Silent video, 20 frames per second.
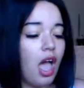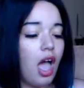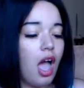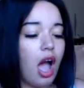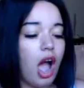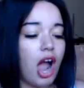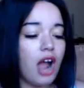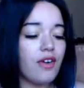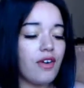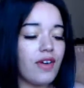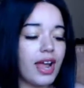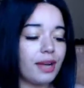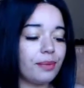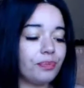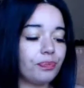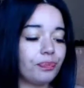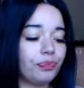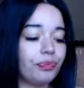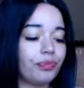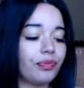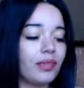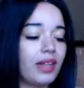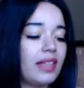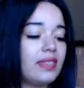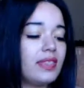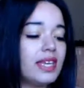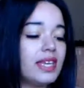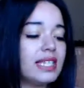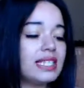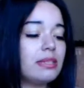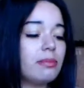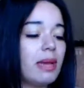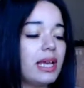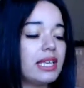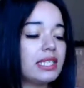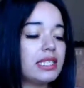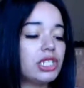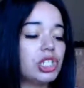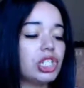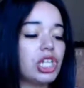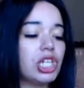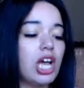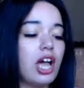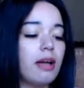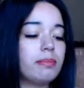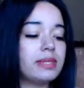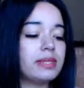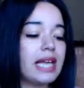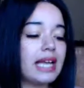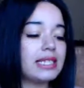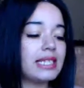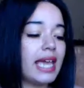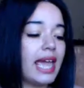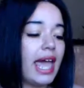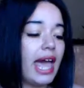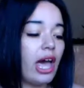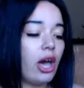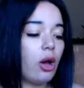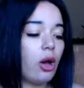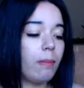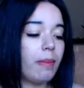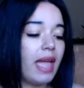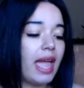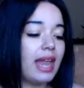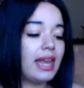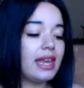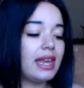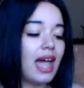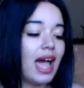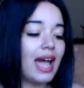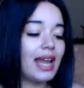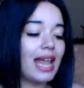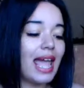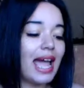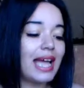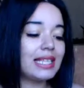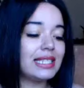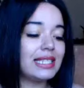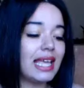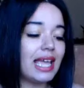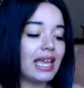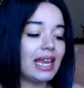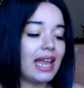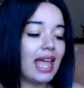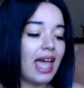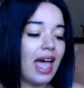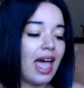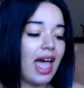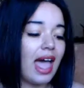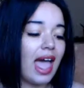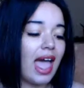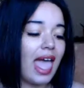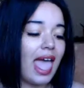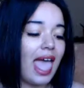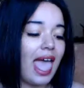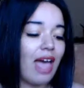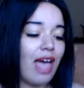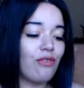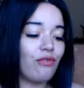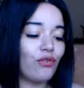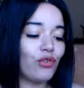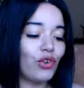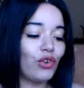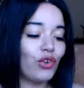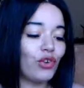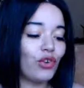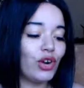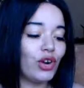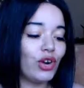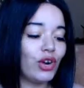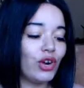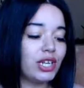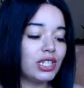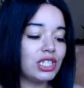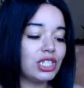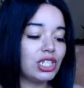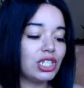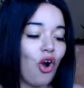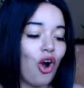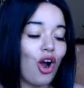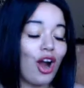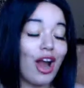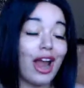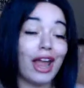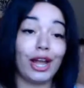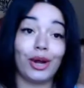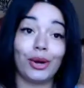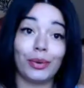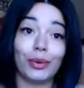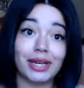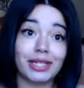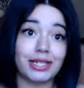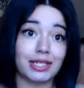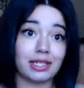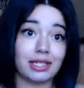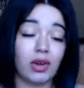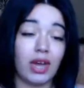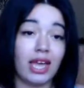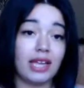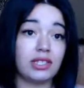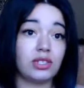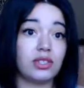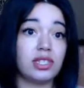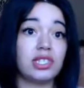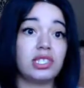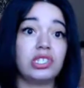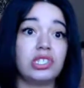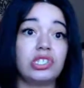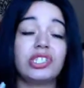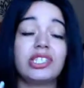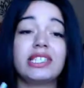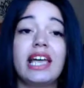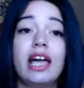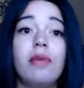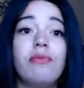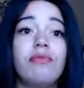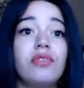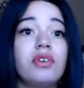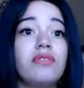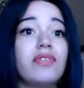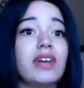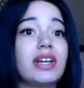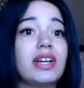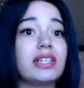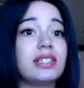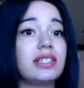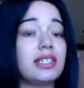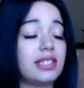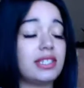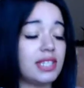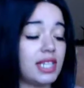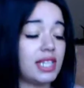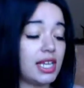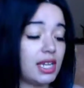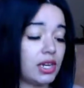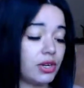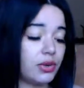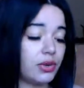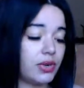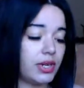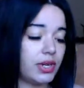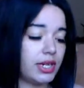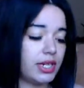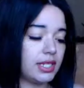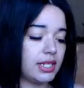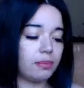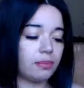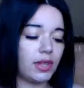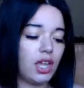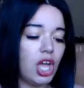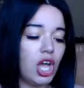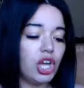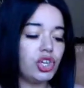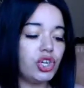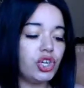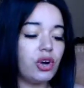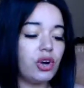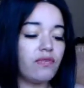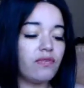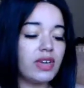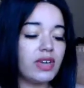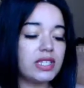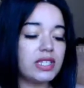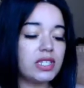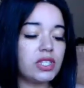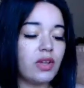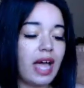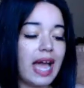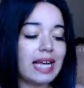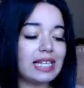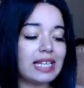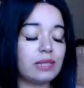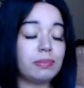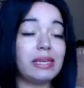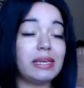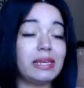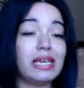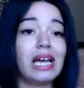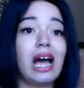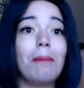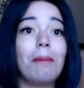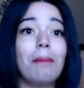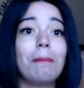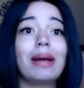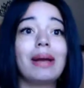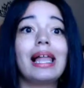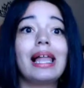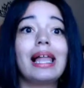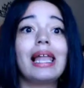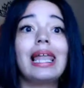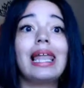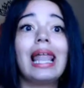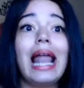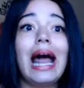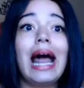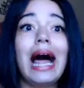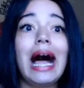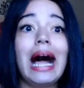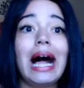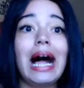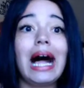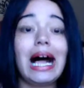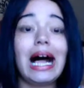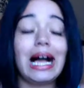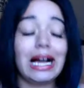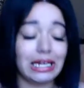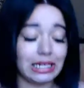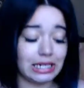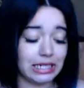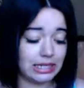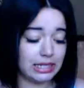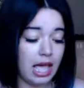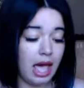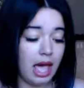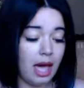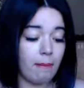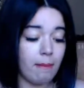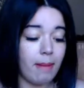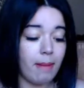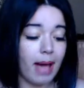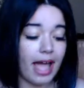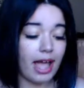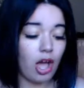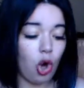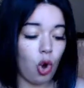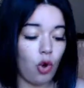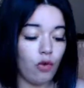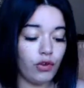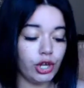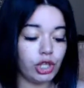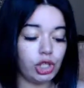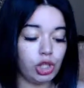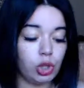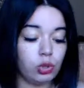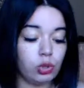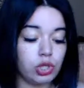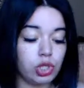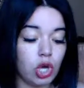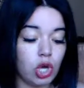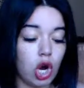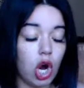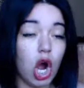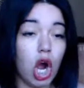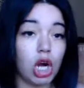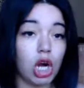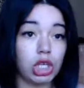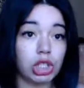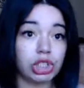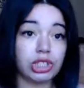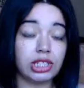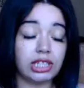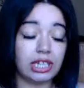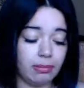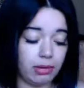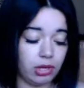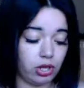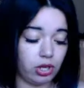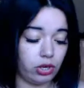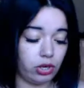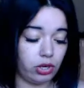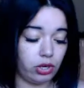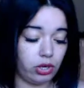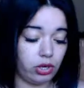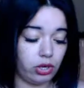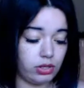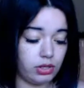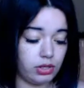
All right. This message comes as a help and not as an affront or a criticism. Okay. So this is just helpful advice. It's not a criticism. Your vessel has become clogged by overuse or harsh chemicals.